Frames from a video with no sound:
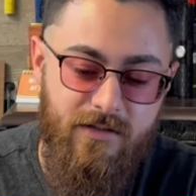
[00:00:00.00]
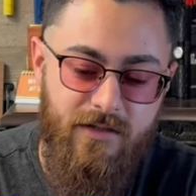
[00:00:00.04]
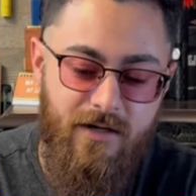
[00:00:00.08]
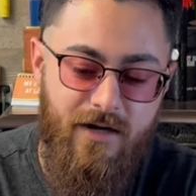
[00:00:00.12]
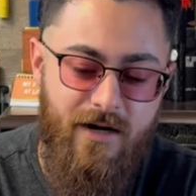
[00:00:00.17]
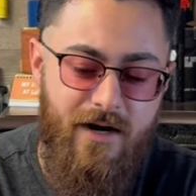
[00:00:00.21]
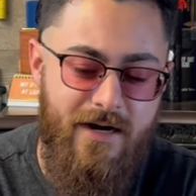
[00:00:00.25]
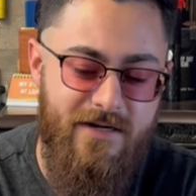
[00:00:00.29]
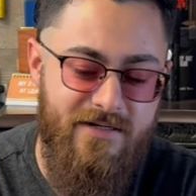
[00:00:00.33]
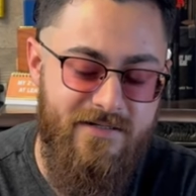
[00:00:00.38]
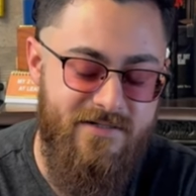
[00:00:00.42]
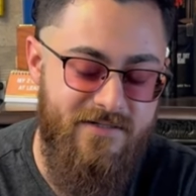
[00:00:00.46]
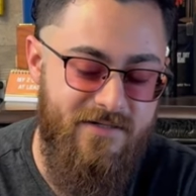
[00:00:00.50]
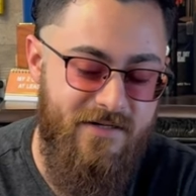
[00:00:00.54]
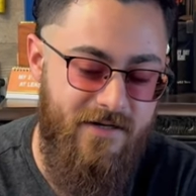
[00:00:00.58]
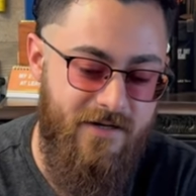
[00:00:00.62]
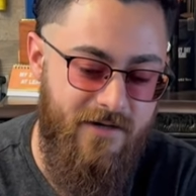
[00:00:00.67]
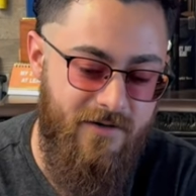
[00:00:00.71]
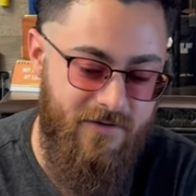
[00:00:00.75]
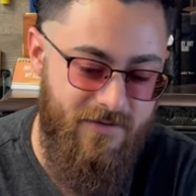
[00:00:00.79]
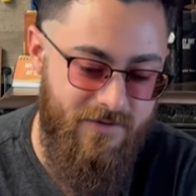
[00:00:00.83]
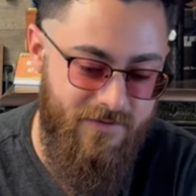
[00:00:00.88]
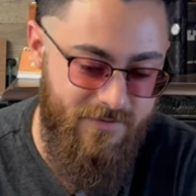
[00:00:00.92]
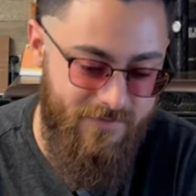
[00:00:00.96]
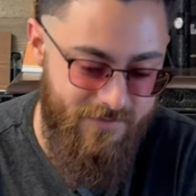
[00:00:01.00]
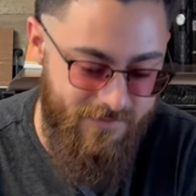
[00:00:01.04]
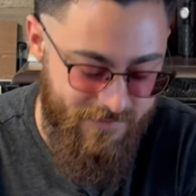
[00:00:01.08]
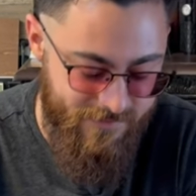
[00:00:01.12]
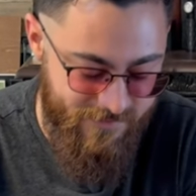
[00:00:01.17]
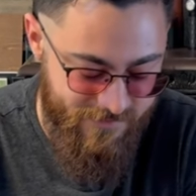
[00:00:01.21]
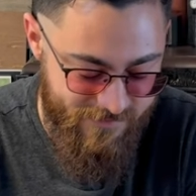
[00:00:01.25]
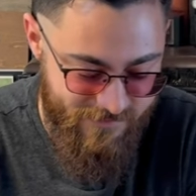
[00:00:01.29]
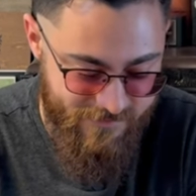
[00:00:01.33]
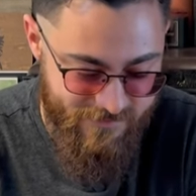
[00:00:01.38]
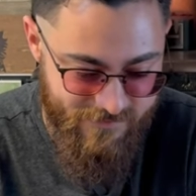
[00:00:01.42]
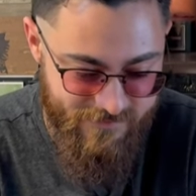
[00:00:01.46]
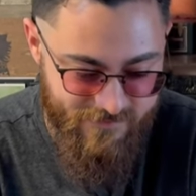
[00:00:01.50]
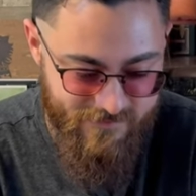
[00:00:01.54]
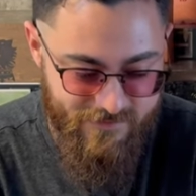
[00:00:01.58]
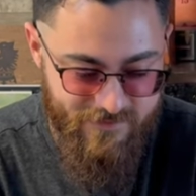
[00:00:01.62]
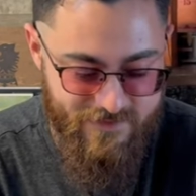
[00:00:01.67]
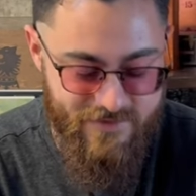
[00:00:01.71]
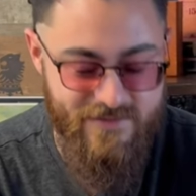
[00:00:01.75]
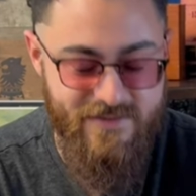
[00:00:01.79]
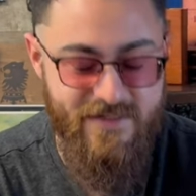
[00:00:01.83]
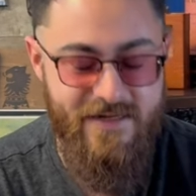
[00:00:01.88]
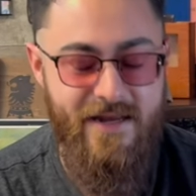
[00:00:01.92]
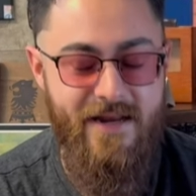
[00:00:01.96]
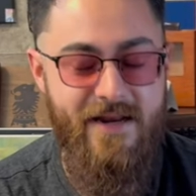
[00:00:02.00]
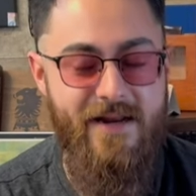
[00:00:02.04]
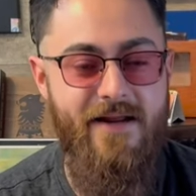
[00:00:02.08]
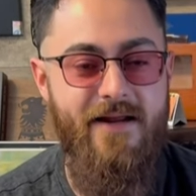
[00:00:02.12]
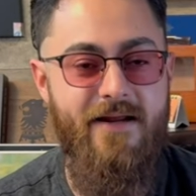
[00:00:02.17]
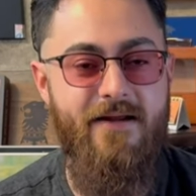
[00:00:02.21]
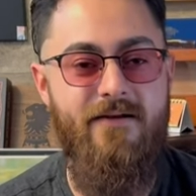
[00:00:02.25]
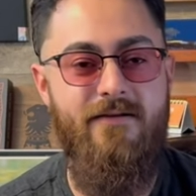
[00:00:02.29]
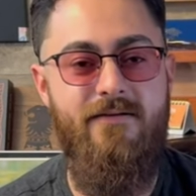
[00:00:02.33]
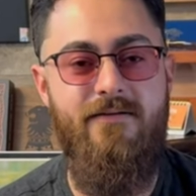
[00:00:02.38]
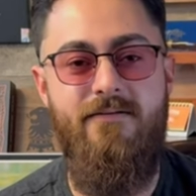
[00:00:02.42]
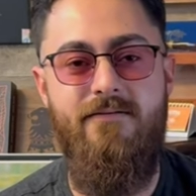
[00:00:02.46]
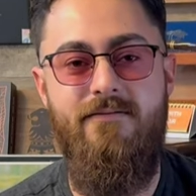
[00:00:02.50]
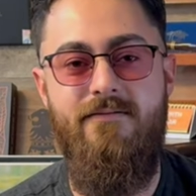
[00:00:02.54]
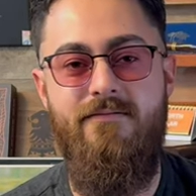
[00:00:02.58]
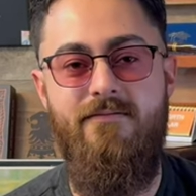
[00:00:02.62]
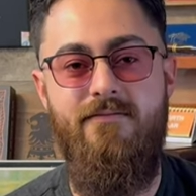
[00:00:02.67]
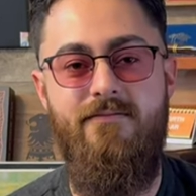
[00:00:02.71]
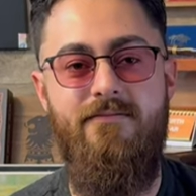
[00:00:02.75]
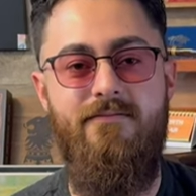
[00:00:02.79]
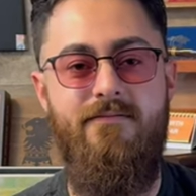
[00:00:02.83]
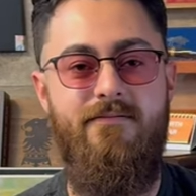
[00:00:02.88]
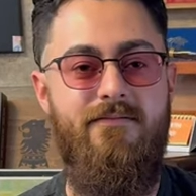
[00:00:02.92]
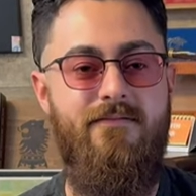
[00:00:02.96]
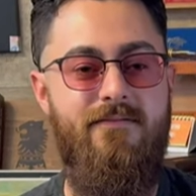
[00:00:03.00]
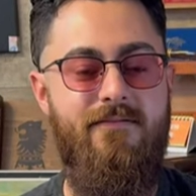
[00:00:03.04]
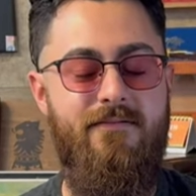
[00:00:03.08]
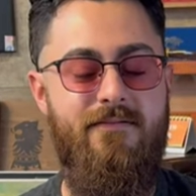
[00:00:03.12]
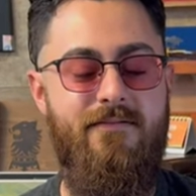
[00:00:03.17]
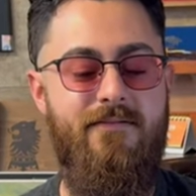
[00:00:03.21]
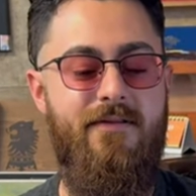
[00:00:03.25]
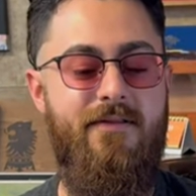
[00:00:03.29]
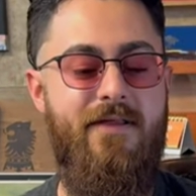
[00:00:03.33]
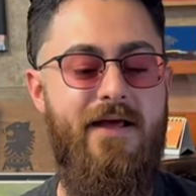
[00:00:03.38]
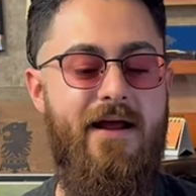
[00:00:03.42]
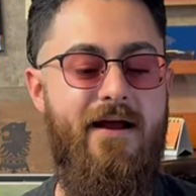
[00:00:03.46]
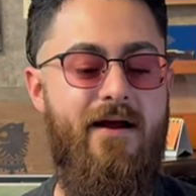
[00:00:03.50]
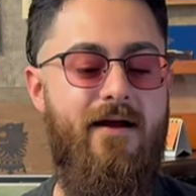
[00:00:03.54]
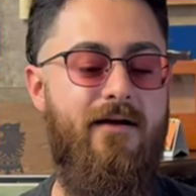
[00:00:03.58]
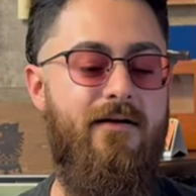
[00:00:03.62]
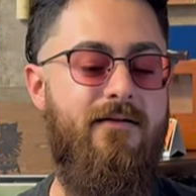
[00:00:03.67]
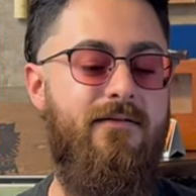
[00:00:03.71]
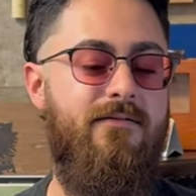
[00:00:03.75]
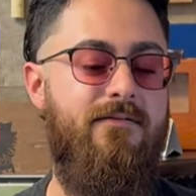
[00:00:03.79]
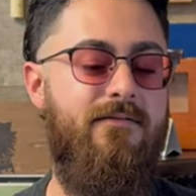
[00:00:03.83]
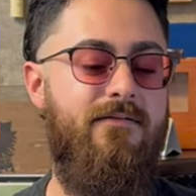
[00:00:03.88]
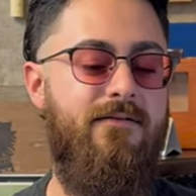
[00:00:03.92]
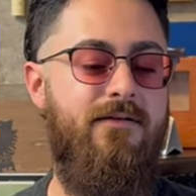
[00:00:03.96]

All right, so it's getting there